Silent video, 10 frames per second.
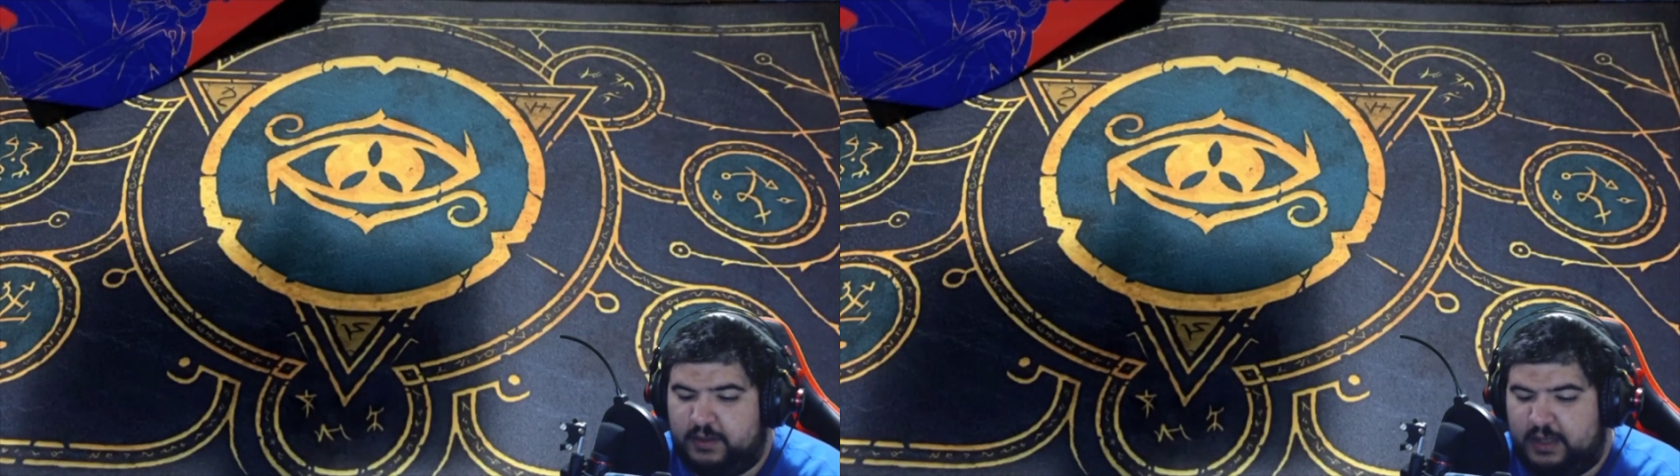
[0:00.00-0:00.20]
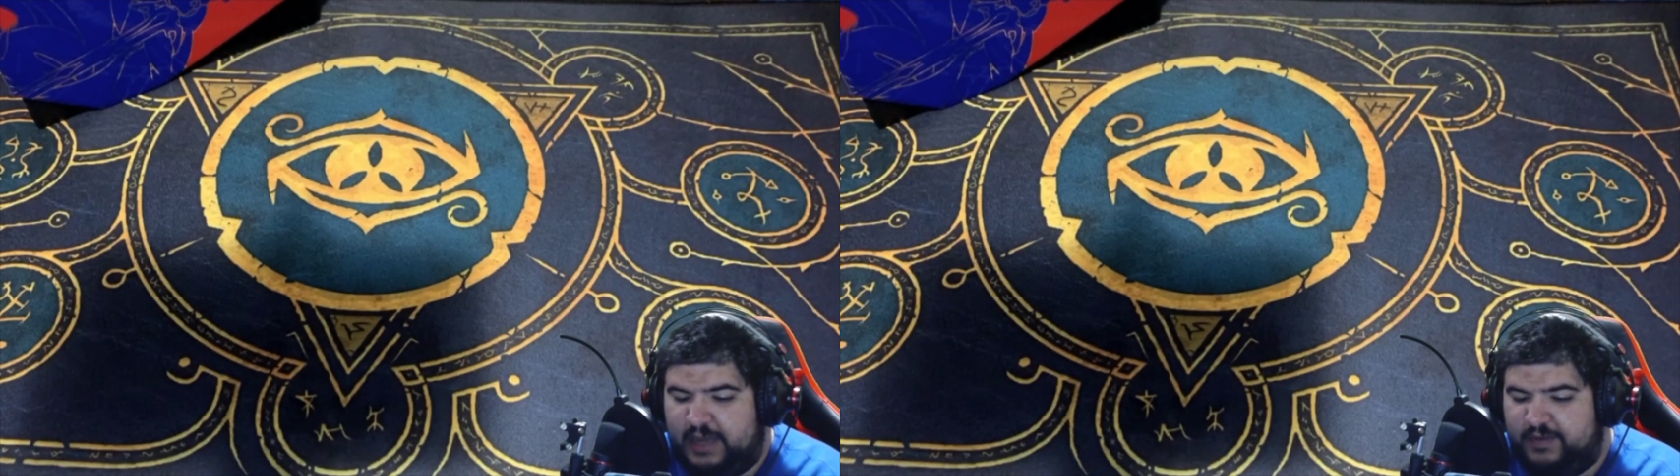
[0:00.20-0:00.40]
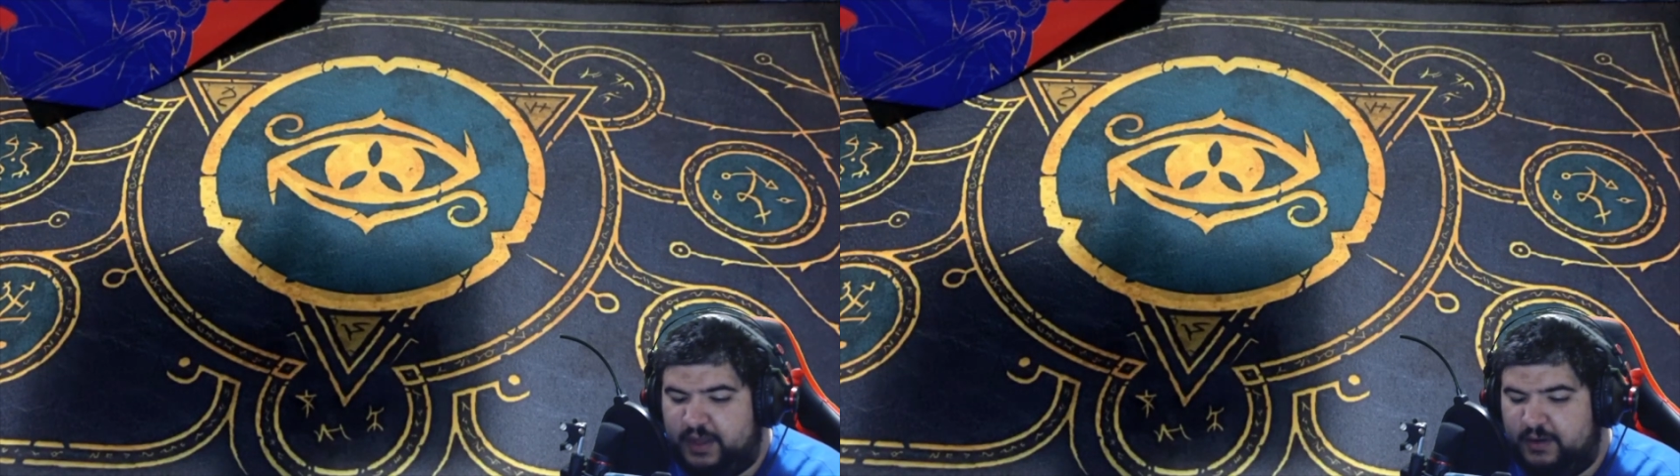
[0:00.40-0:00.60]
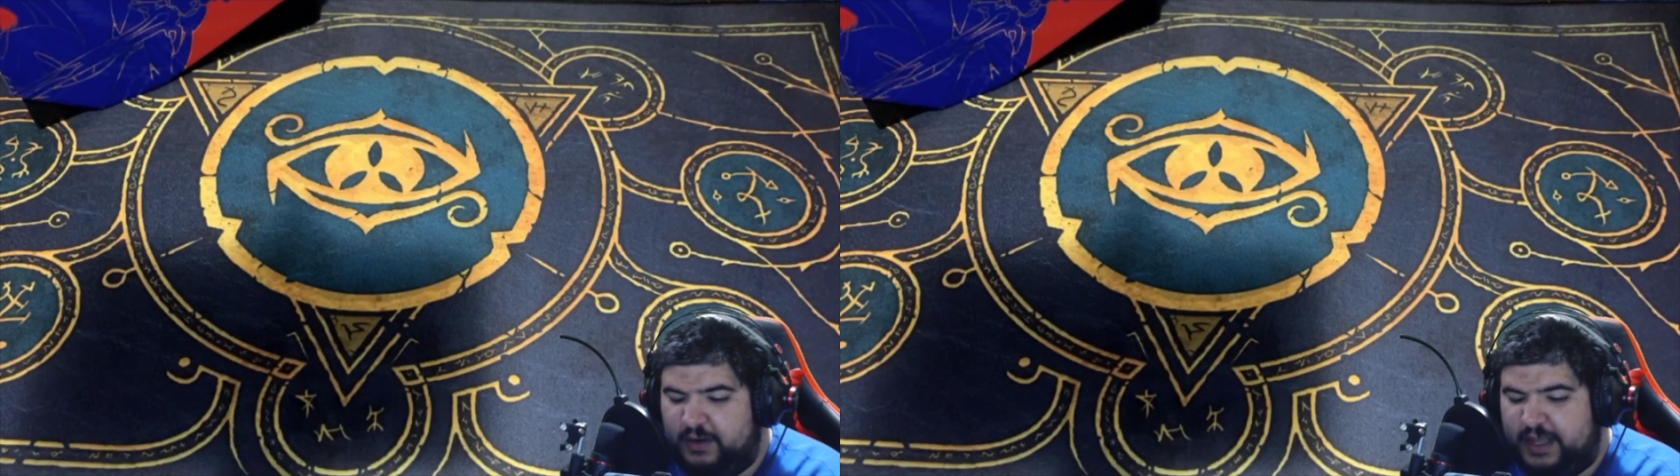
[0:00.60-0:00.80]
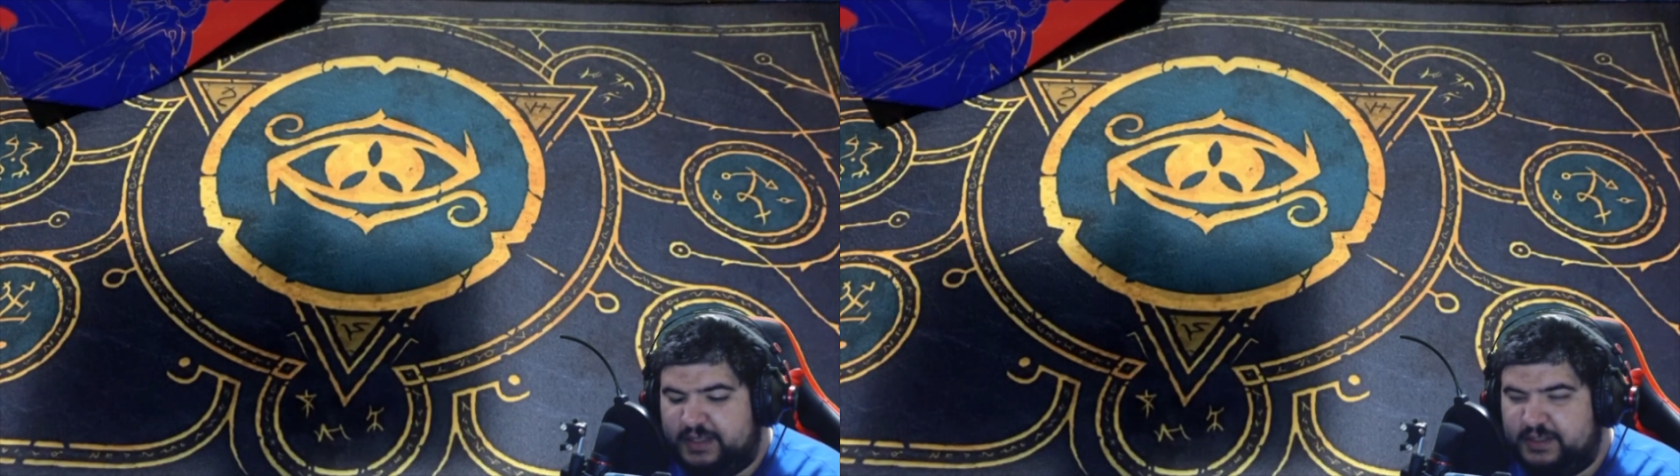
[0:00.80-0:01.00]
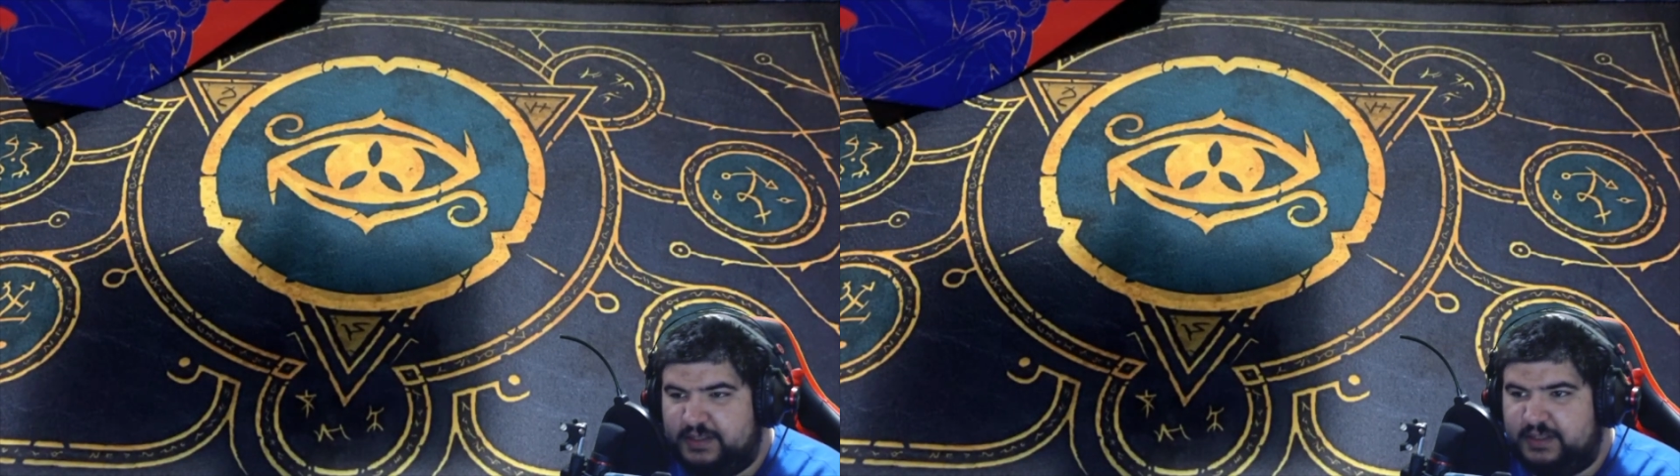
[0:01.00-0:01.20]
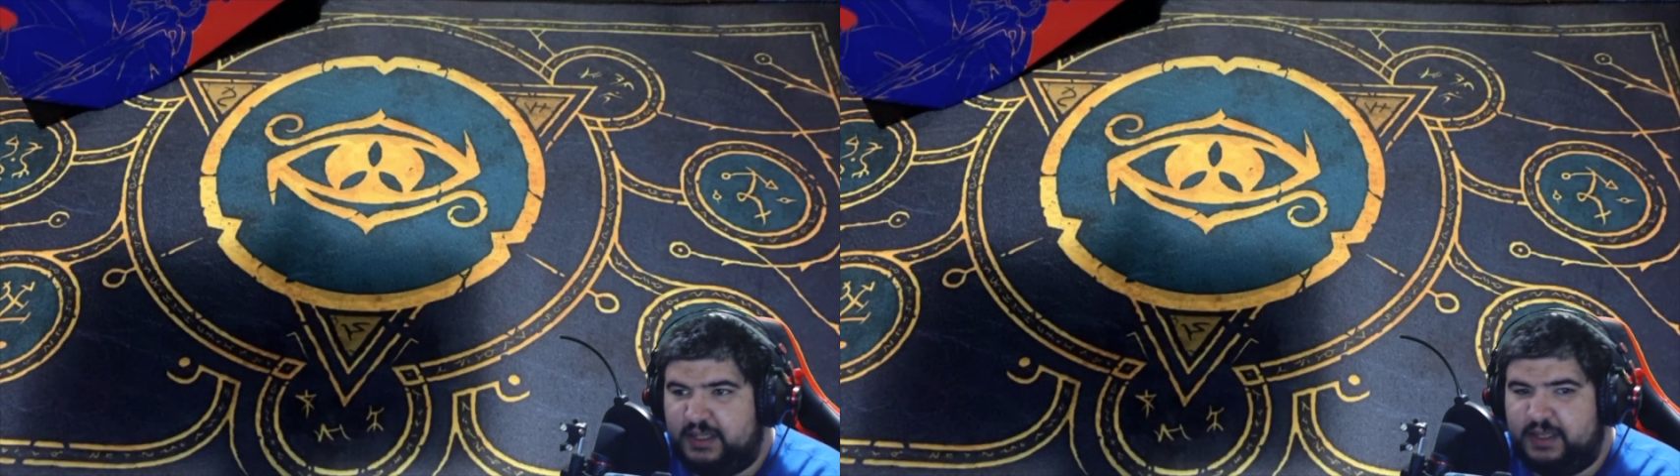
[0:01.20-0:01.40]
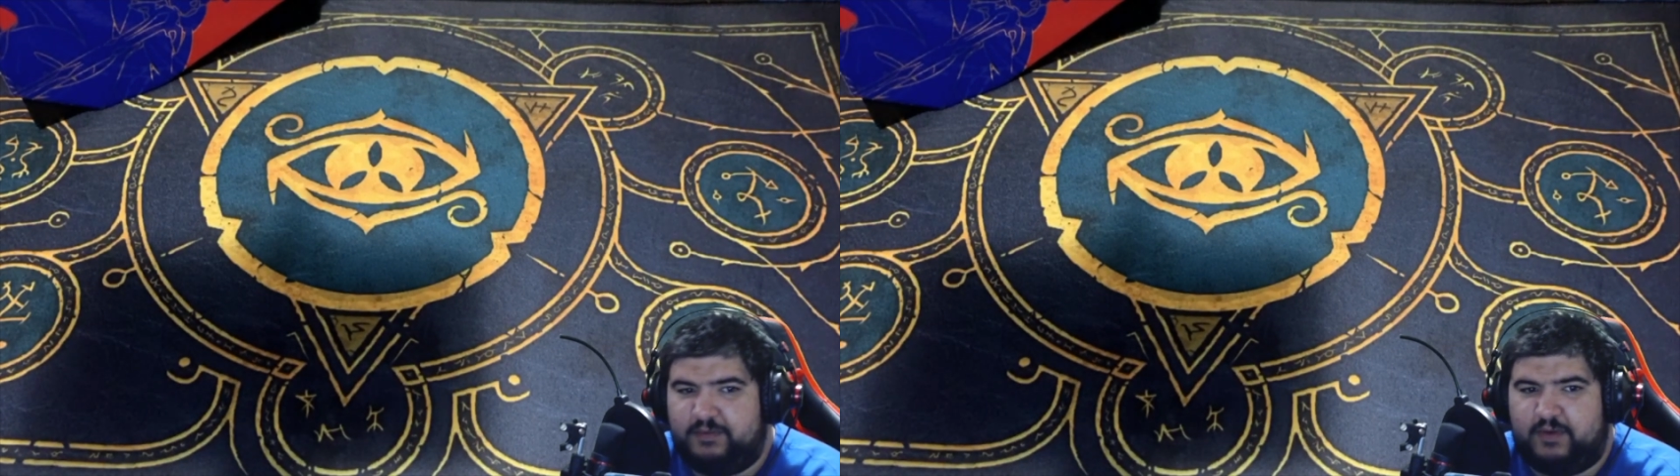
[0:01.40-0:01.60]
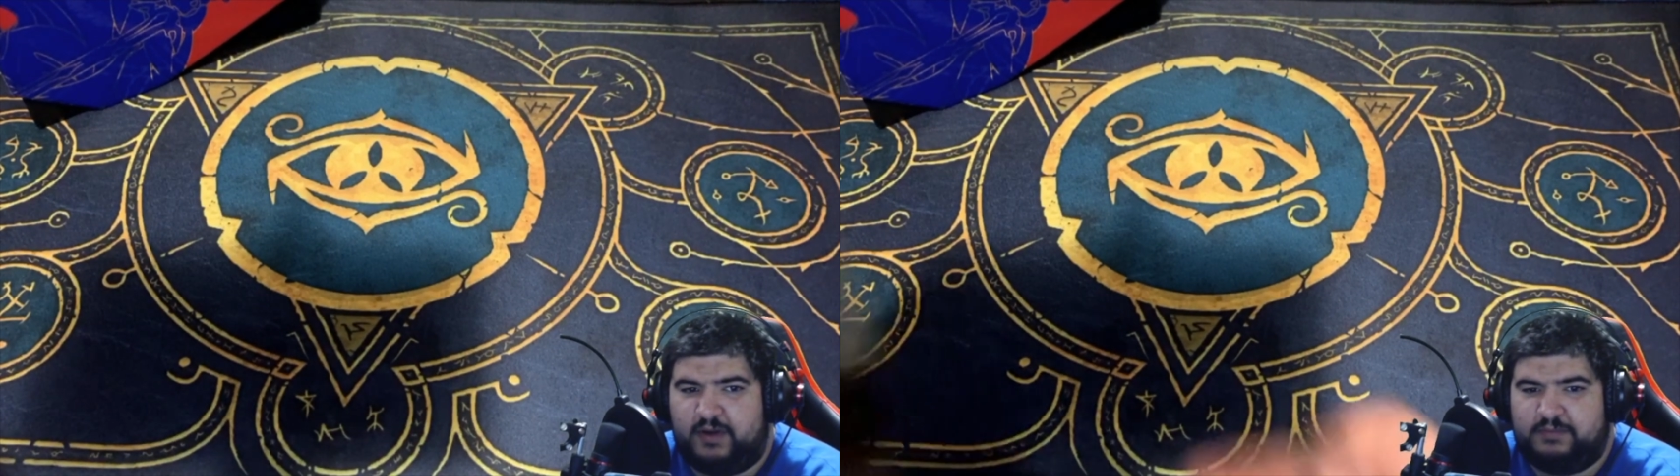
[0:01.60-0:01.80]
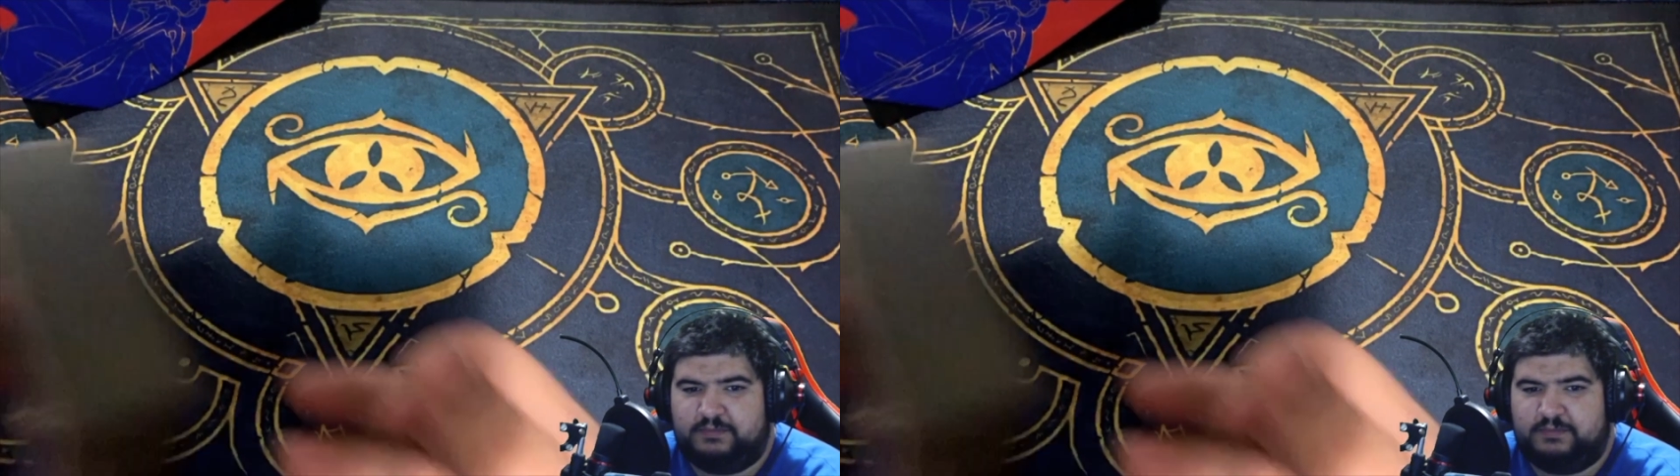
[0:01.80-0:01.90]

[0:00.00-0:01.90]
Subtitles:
I have it here nice and sleeved from